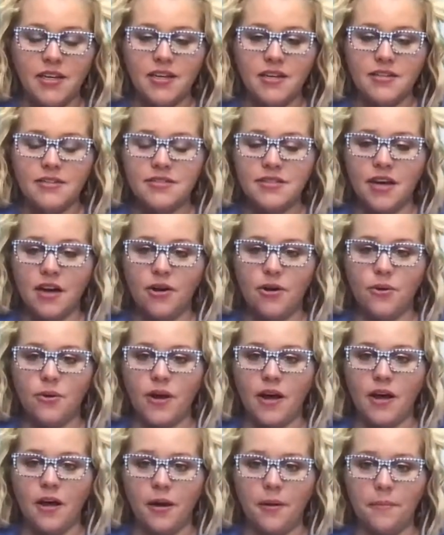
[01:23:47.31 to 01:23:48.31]
So
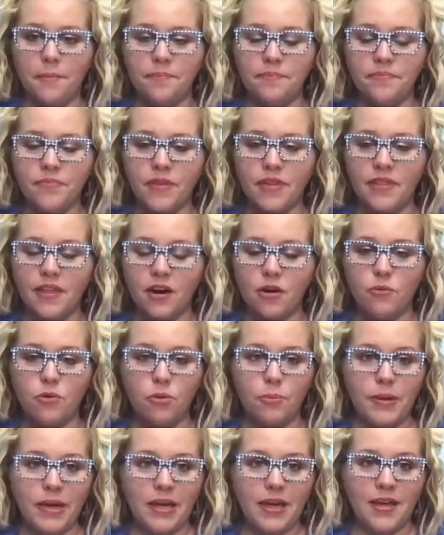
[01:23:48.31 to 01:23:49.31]
um, there will
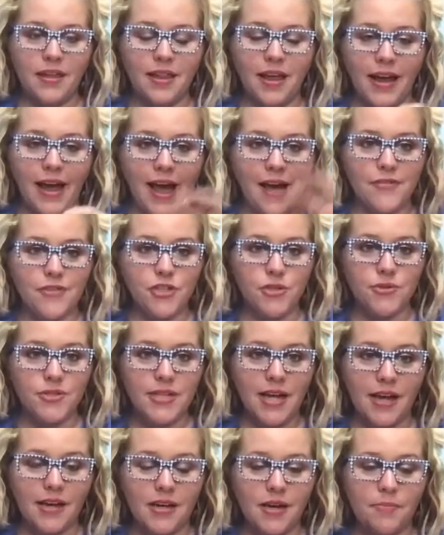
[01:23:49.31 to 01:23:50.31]
be like after you
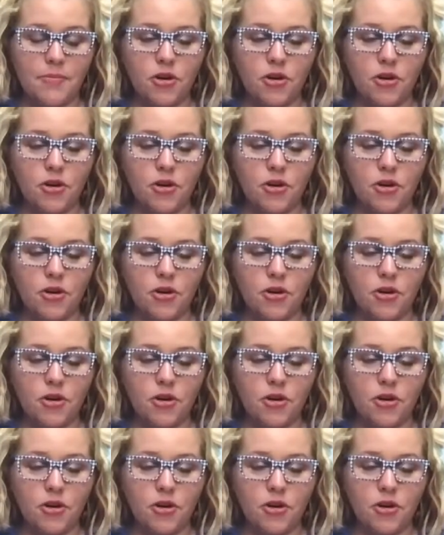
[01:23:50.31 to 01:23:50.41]
sign up,